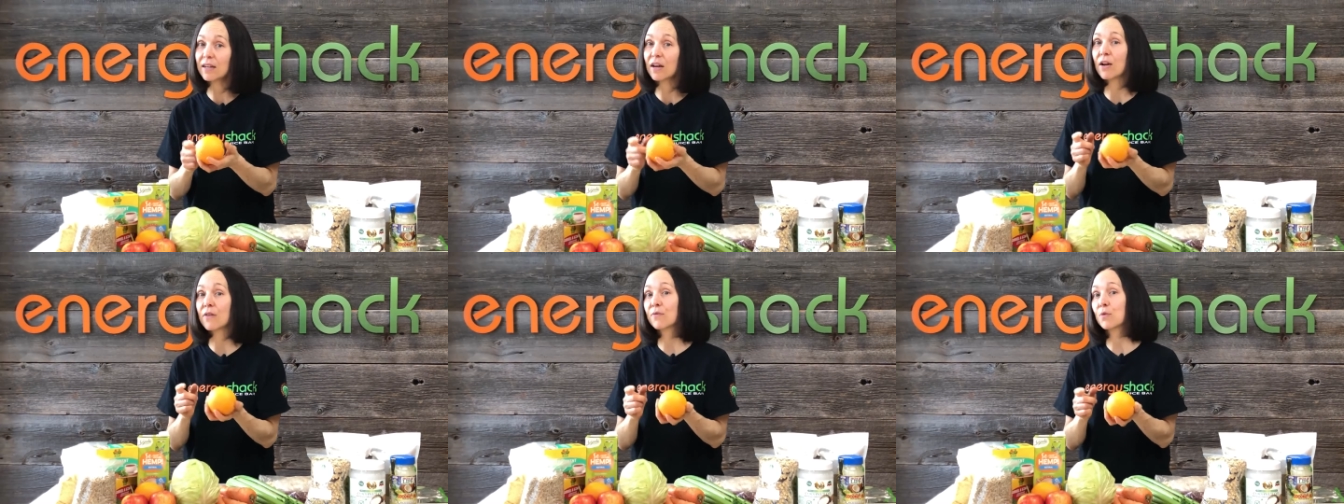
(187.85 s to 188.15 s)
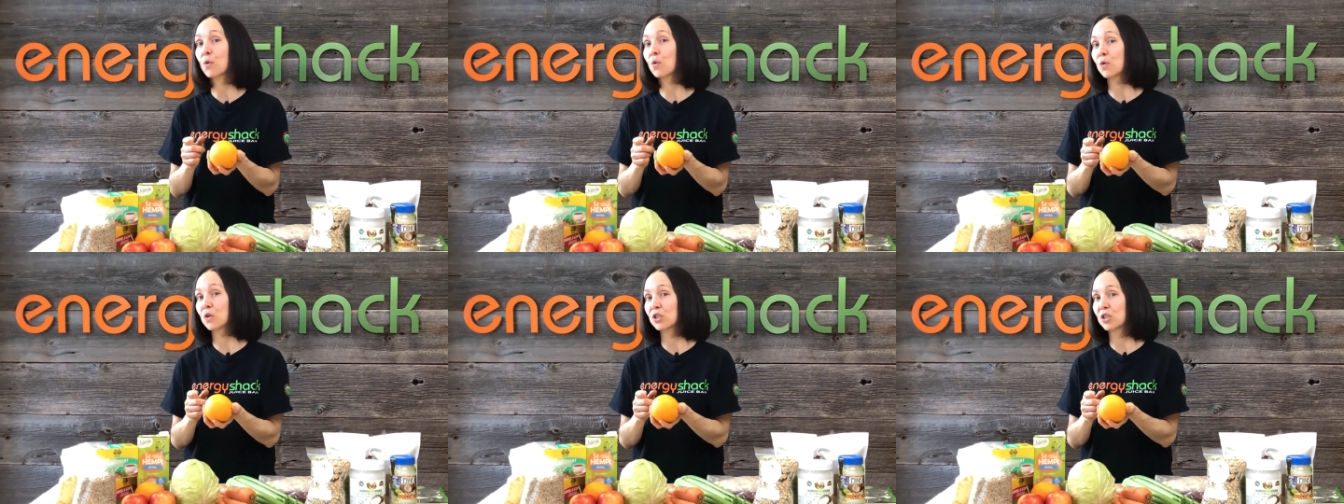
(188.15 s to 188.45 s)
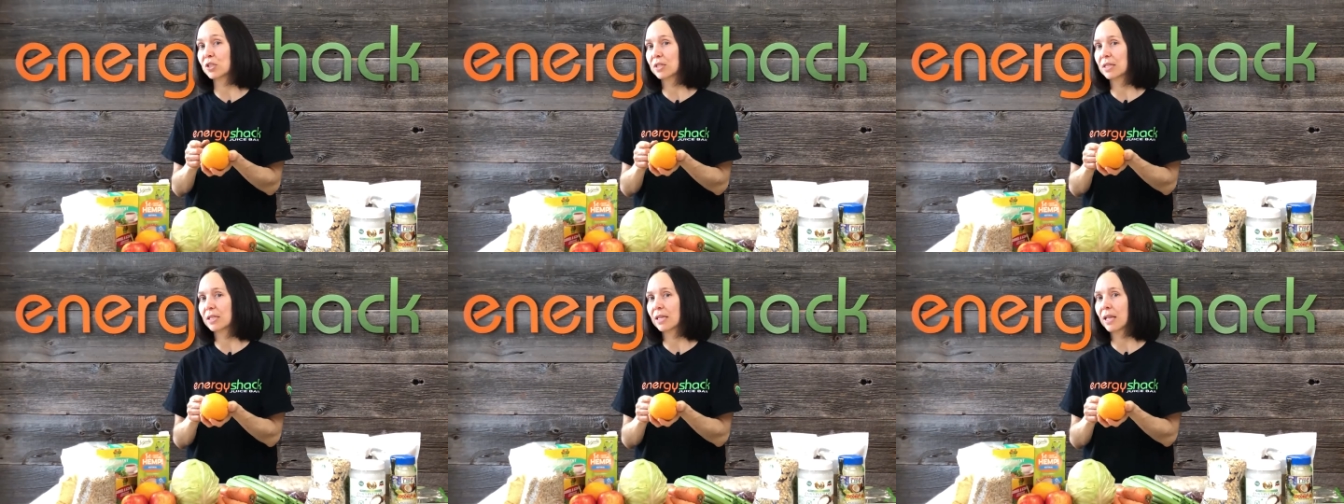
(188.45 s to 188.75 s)
of the
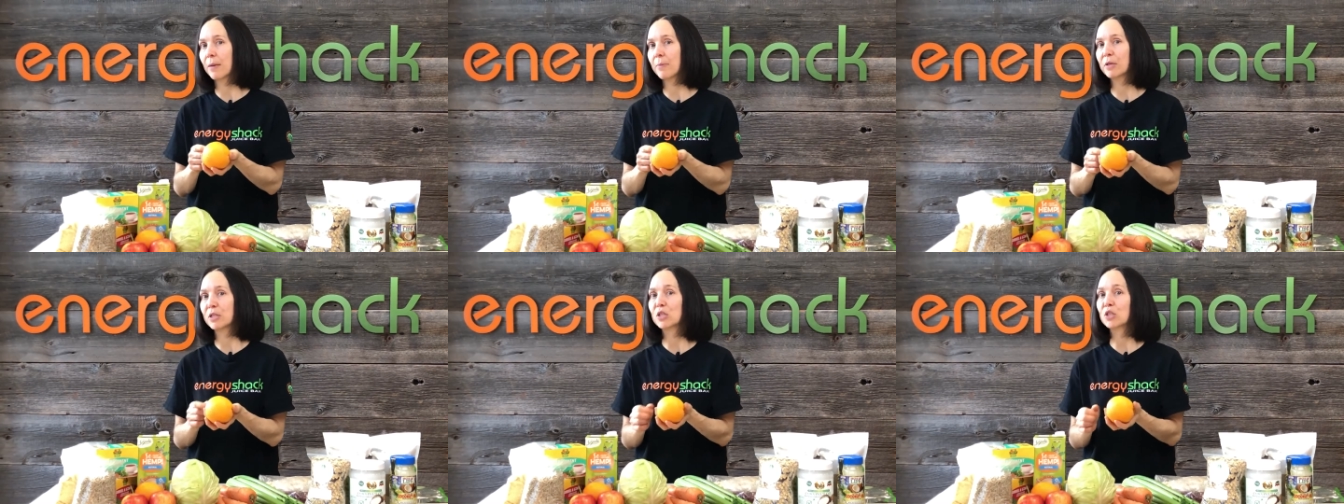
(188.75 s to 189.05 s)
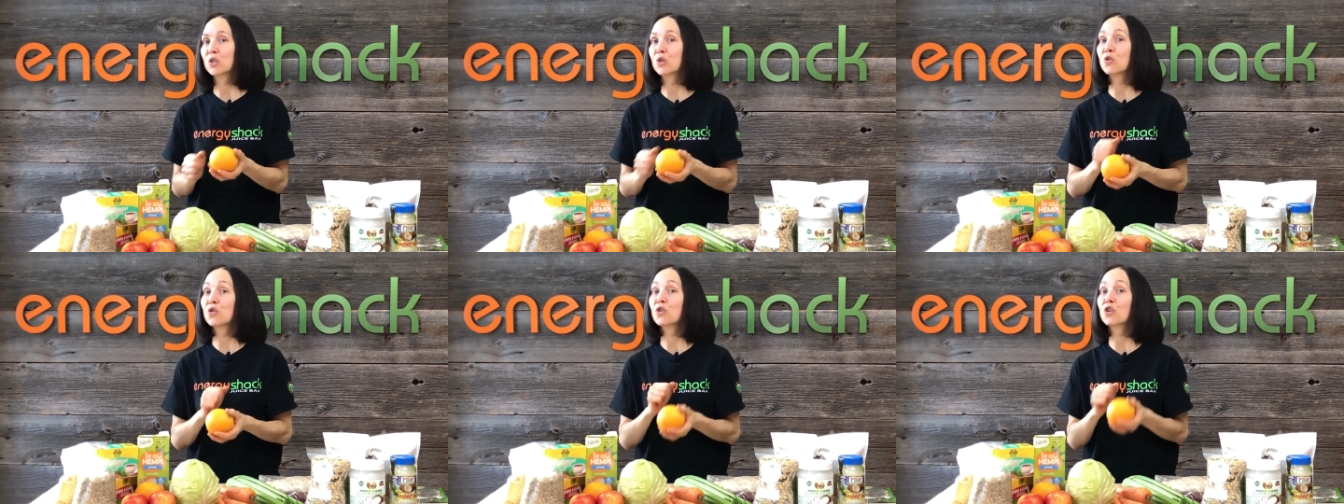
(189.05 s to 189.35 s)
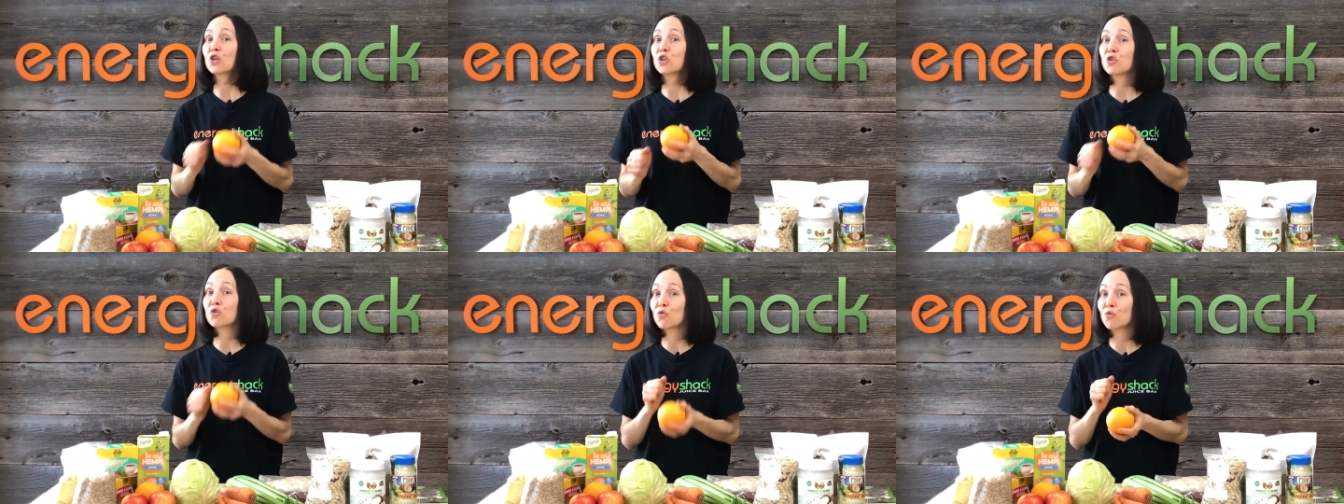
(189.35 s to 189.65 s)
oranges and lemons. So you
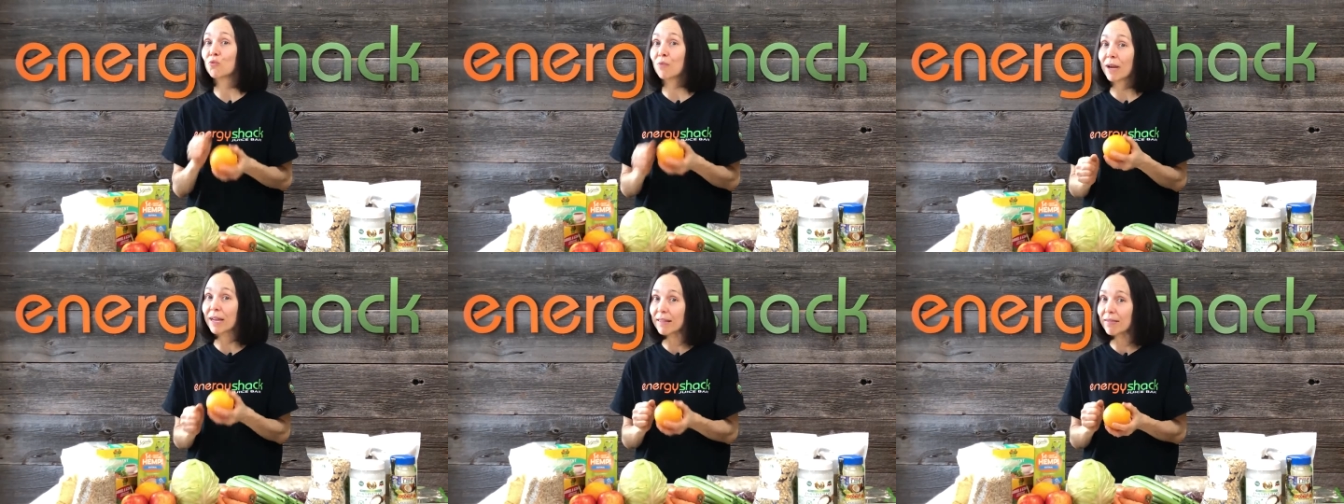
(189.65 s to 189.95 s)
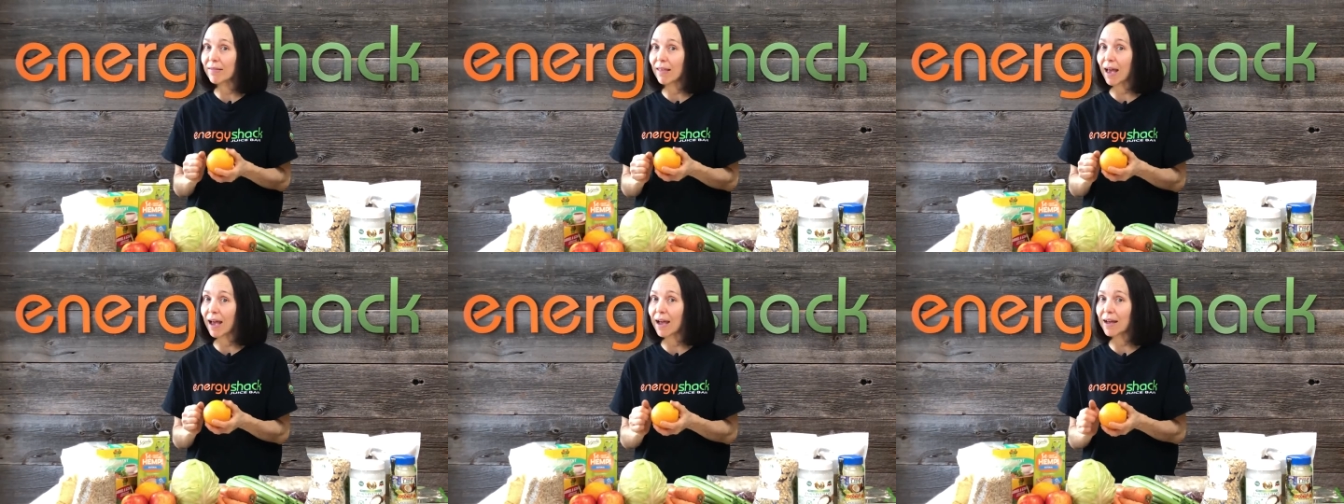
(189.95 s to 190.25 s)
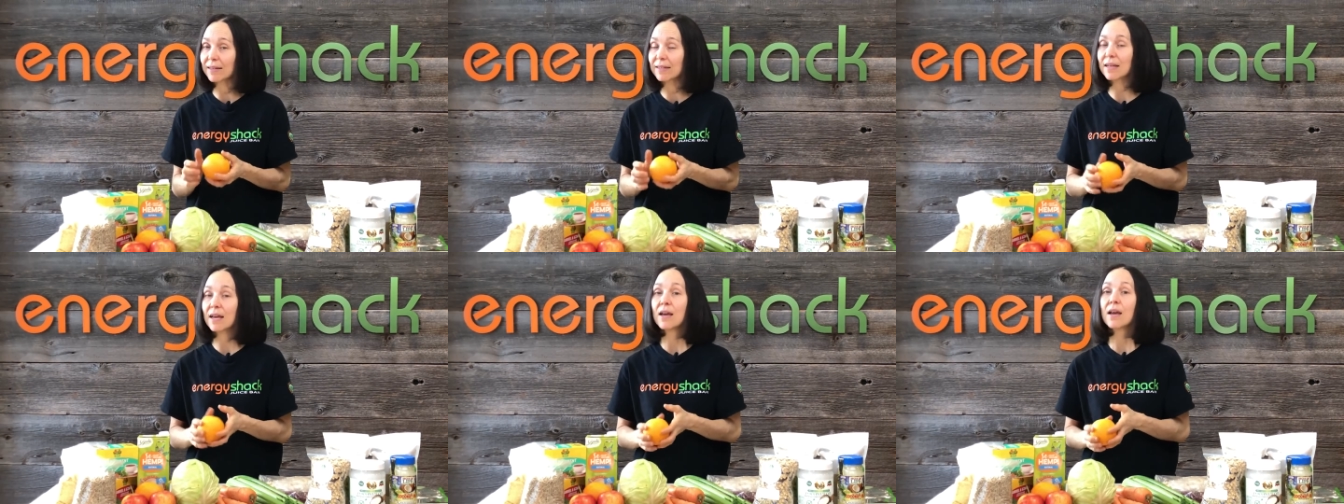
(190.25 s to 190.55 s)
could grate
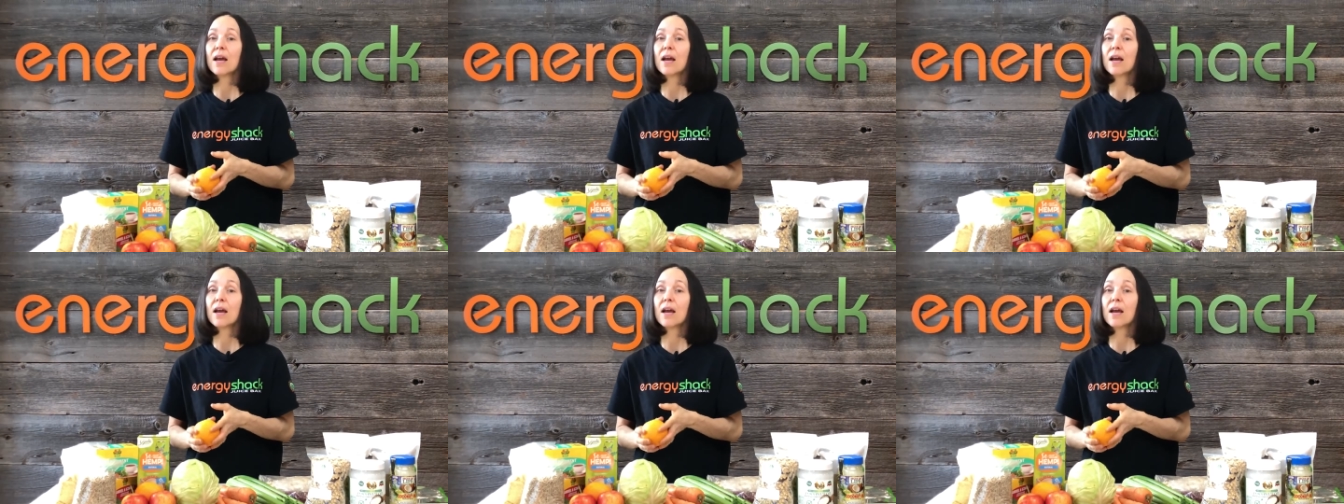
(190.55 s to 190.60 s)
that,